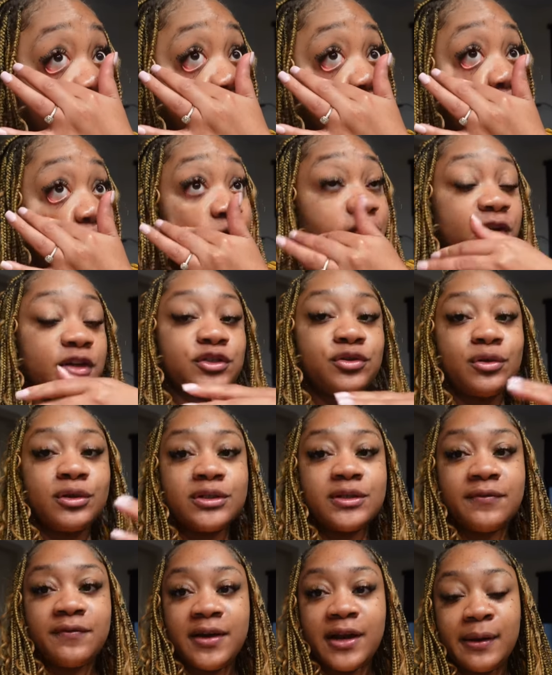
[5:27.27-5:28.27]
professional
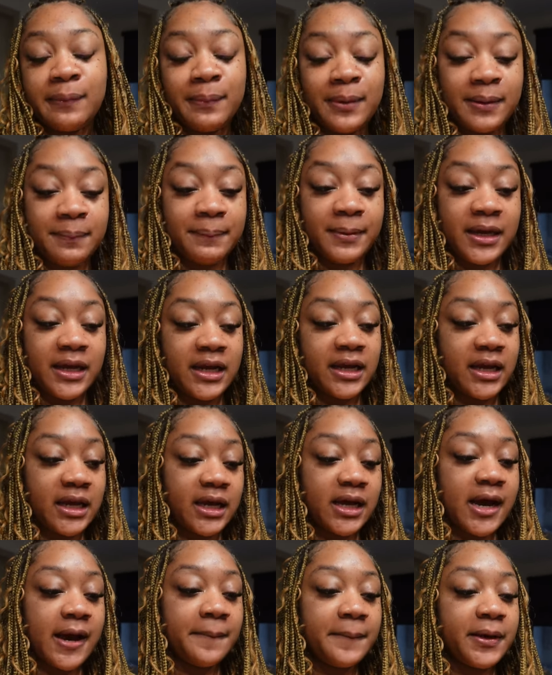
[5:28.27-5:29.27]
development
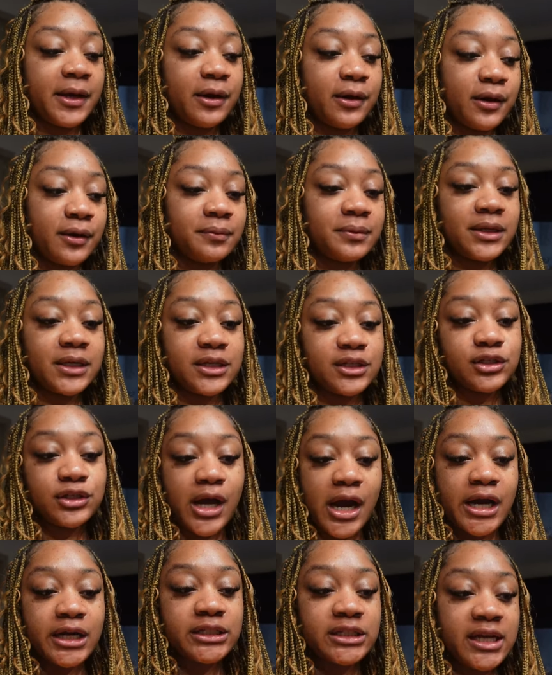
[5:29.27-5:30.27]
meeting coming up this
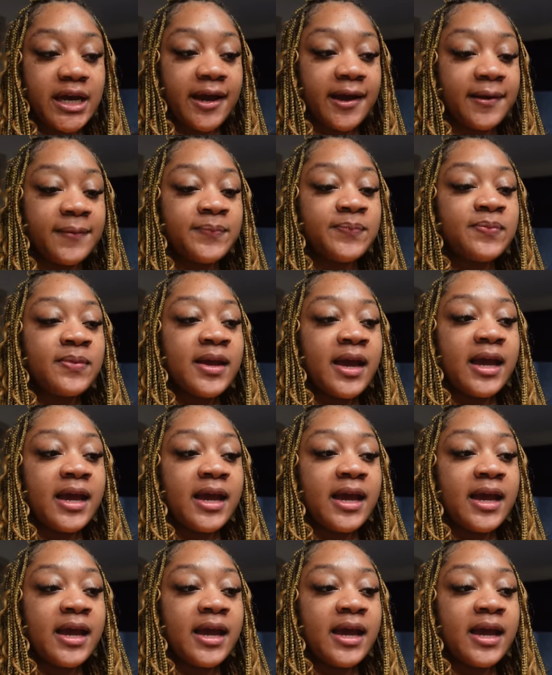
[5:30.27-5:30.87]
Thursday,